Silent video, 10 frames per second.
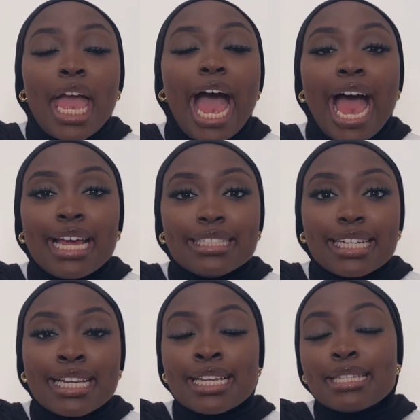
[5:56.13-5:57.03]
and
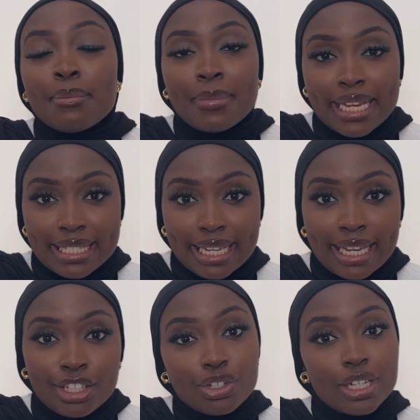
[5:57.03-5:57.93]
it is
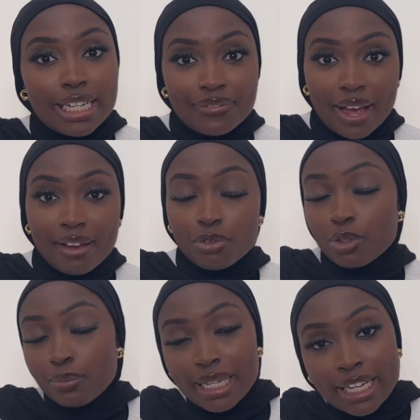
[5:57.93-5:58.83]
amazing. You can either have it with
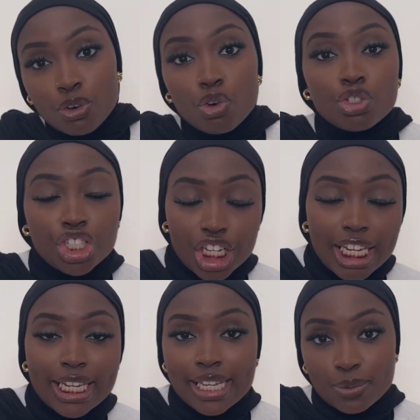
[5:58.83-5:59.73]
meat or
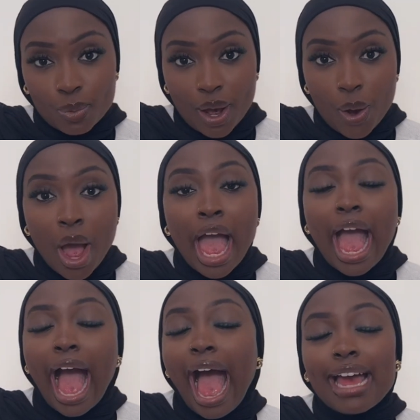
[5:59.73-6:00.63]
chicken as well,
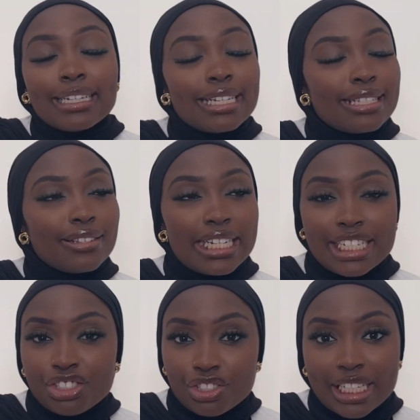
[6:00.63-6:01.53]
and it's
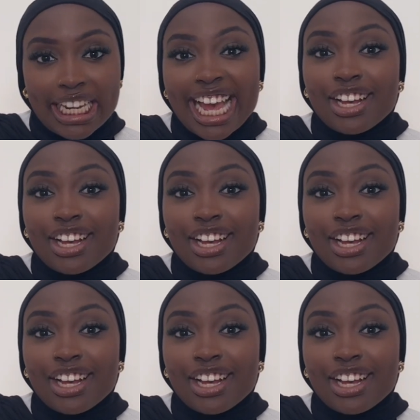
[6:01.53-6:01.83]
literally a